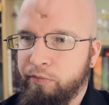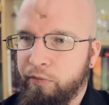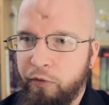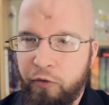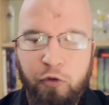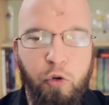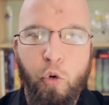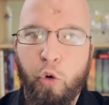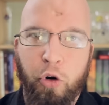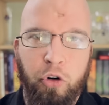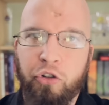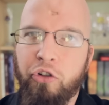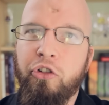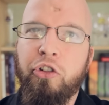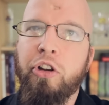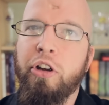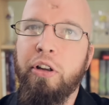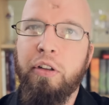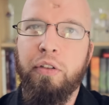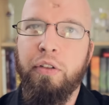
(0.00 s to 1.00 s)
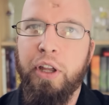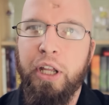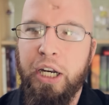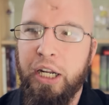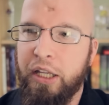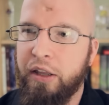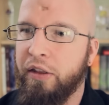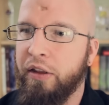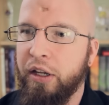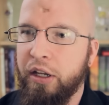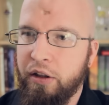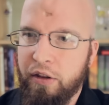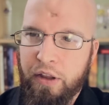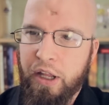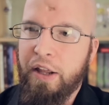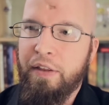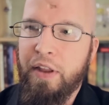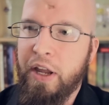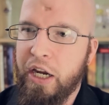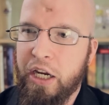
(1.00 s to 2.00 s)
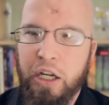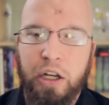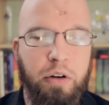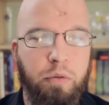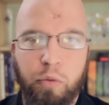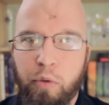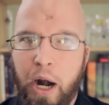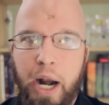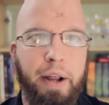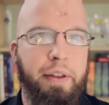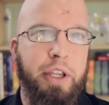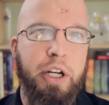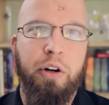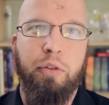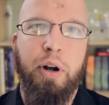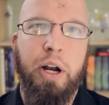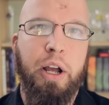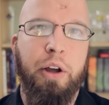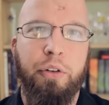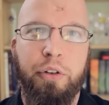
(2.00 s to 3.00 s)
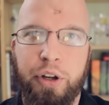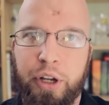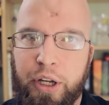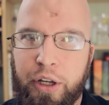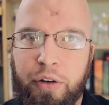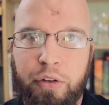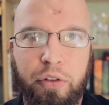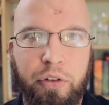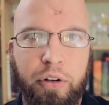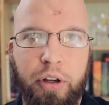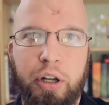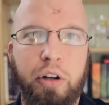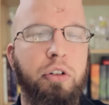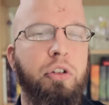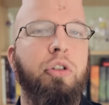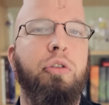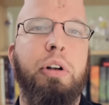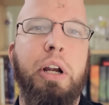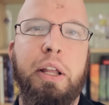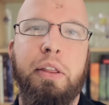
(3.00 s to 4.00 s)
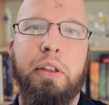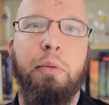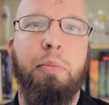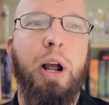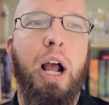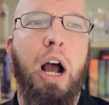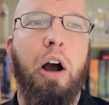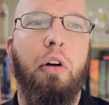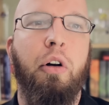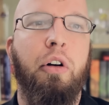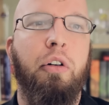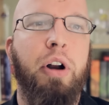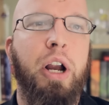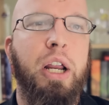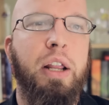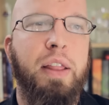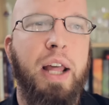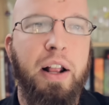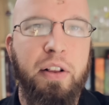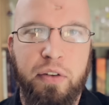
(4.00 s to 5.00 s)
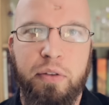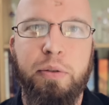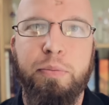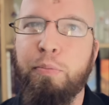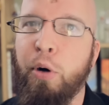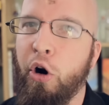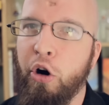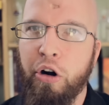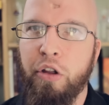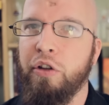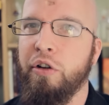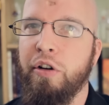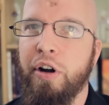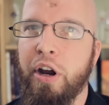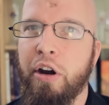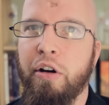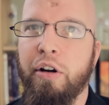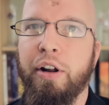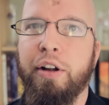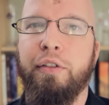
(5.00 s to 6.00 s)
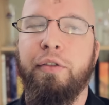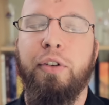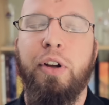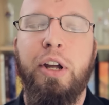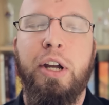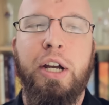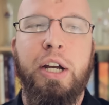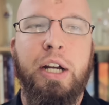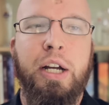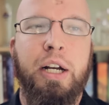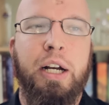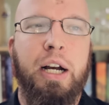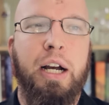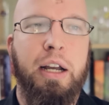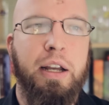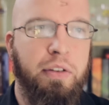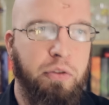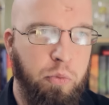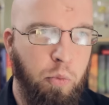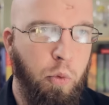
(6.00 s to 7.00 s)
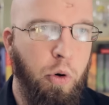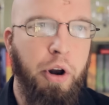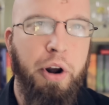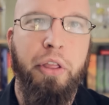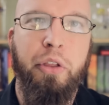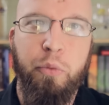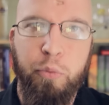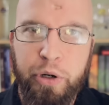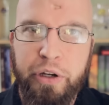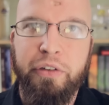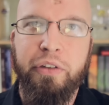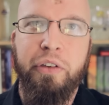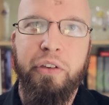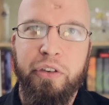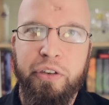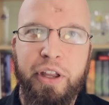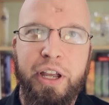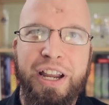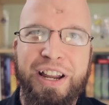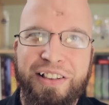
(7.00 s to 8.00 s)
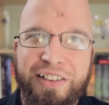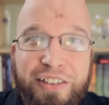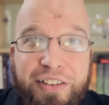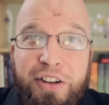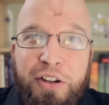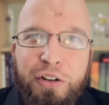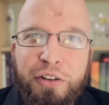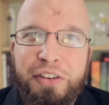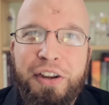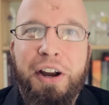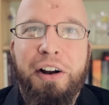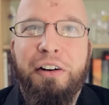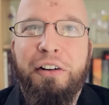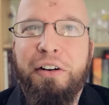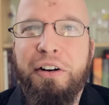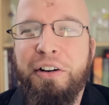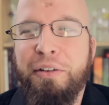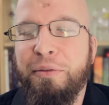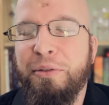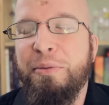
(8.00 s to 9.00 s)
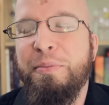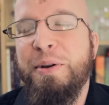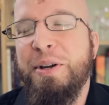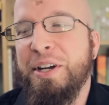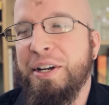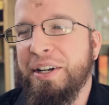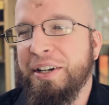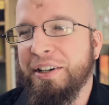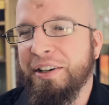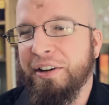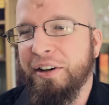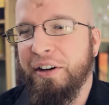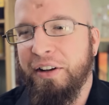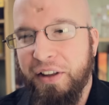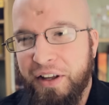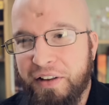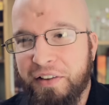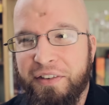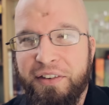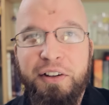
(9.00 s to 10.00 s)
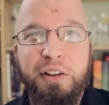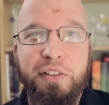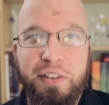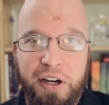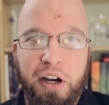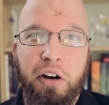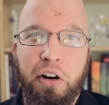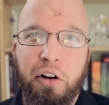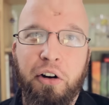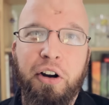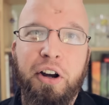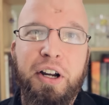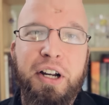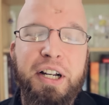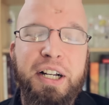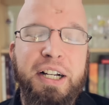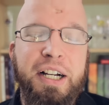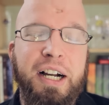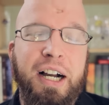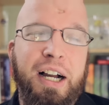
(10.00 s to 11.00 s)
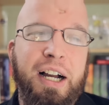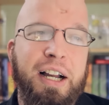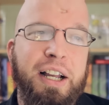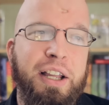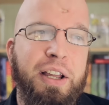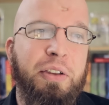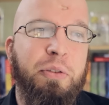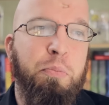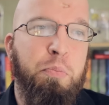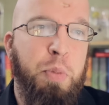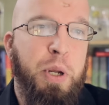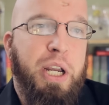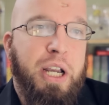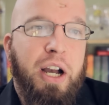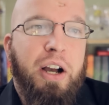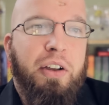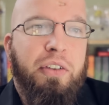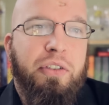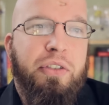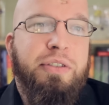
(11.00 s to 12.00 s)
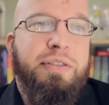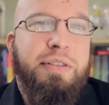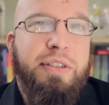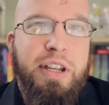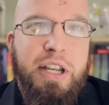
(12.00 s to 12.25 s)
force that then they can rally around and create their power, right? That's part of their narrative. It's one of the reasons they instill terrorism, or they instill terror, is because